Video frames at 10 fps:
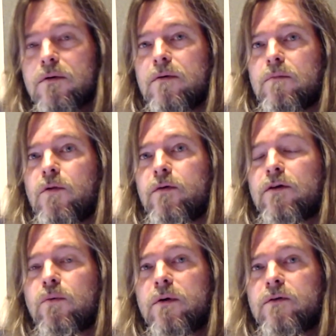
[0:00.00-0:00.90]
moving
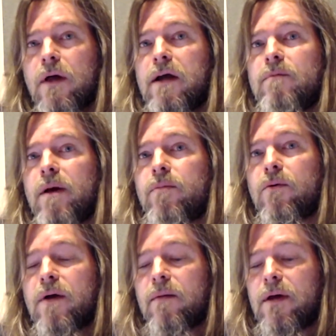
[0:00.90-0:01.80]
towards the height of my
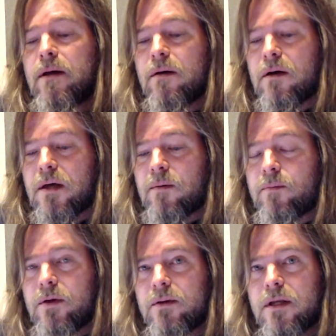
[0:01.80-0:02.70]
programming
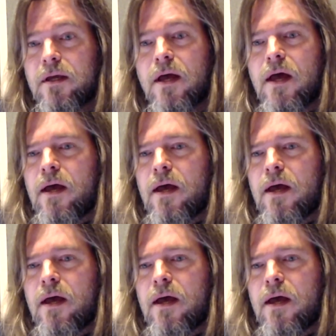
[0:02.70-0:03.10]
capability,